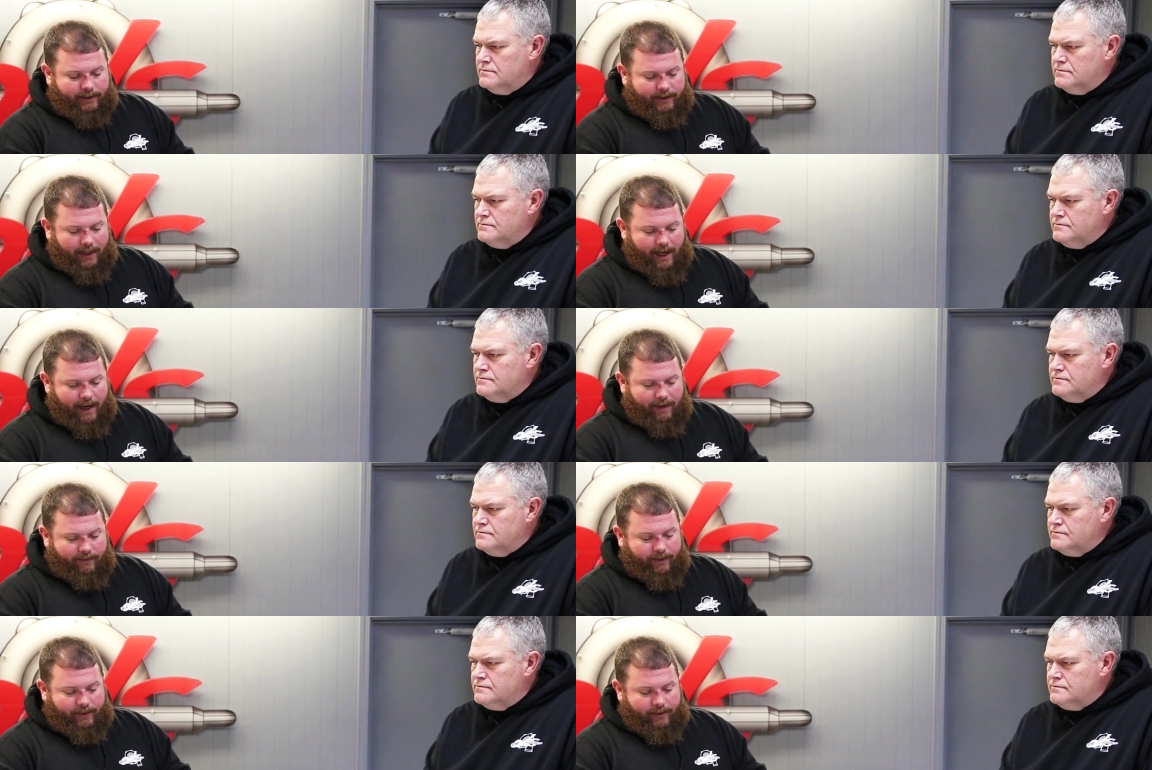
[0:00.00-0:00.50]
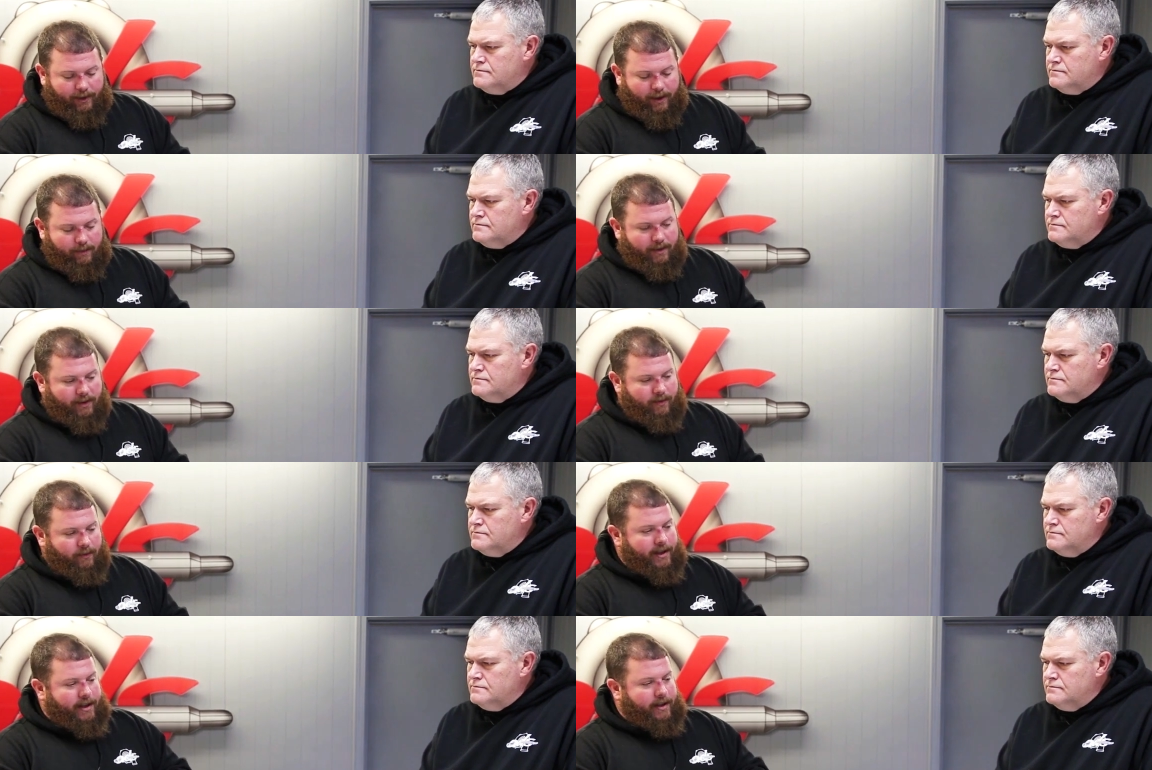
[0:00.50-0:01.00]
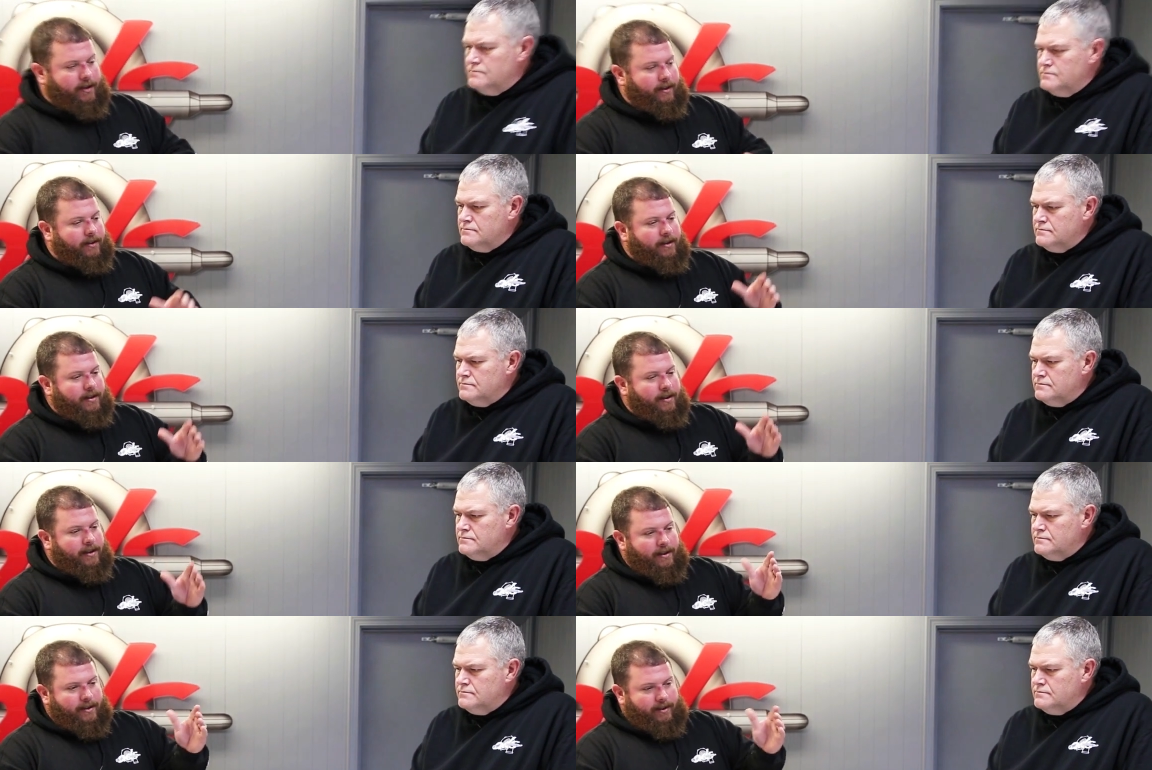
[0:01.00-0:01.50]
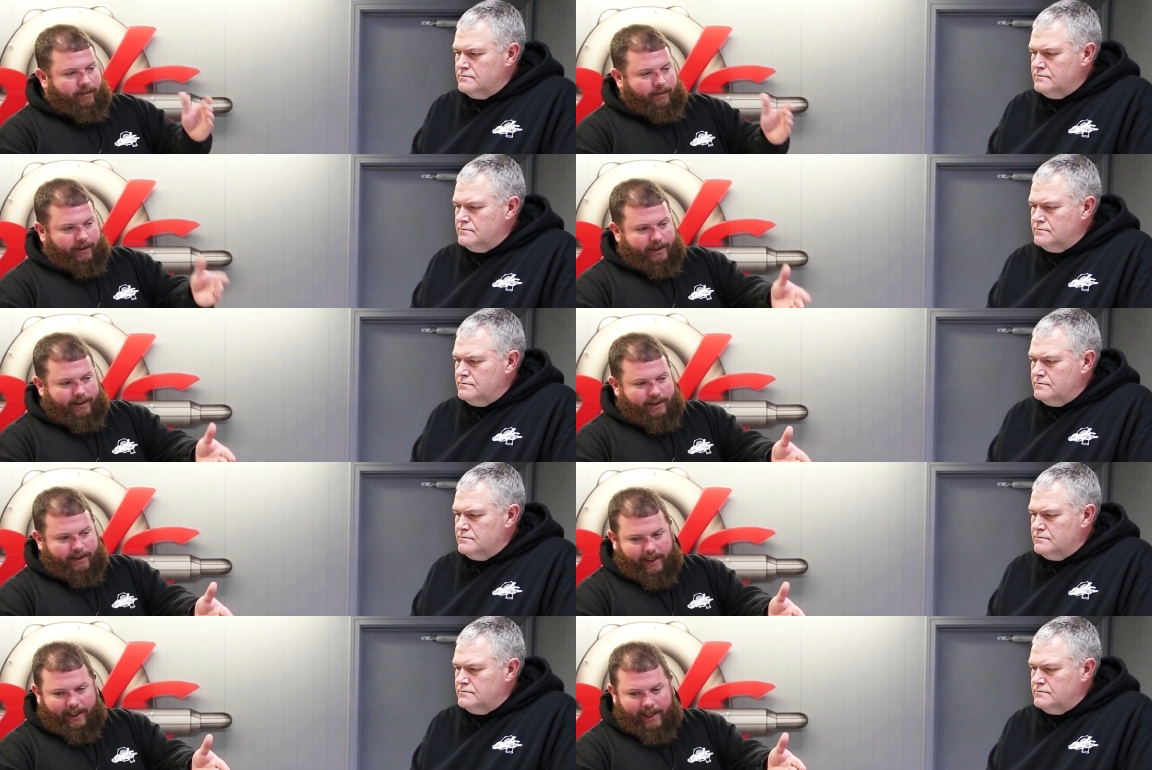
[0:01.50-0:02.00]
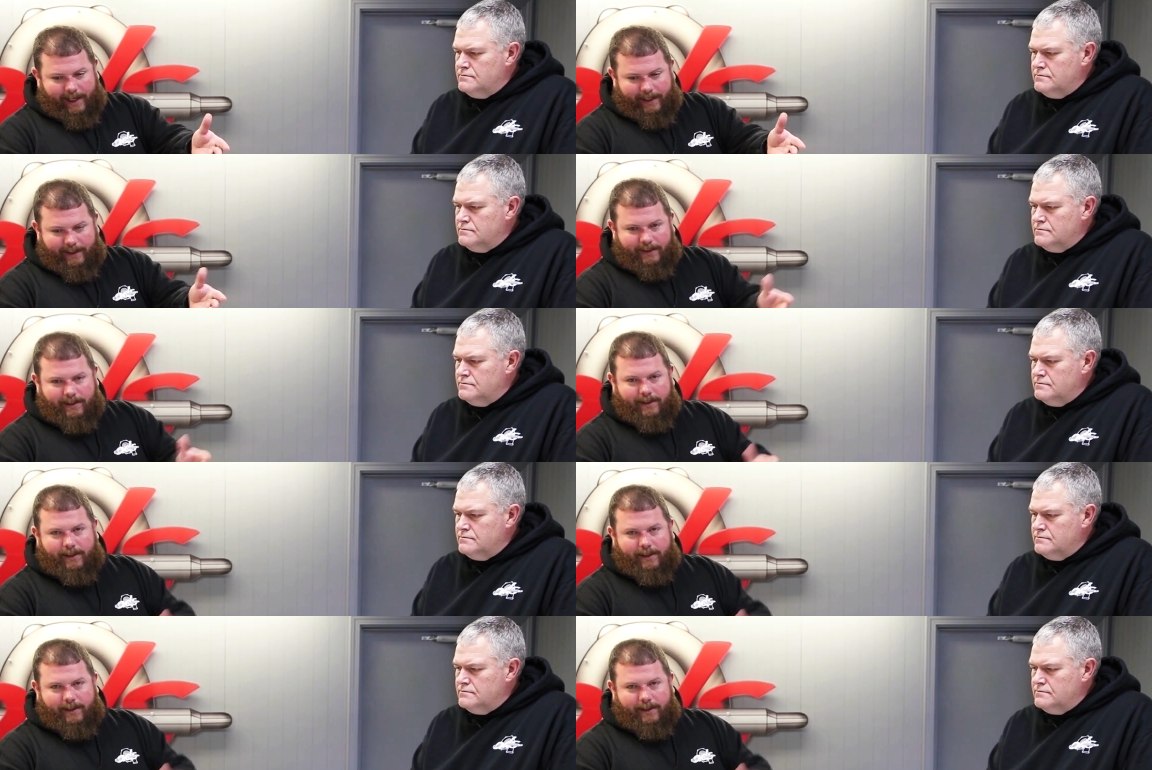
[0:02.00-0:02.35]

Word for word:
Speaker 1: to drive the turbine wheel which is connected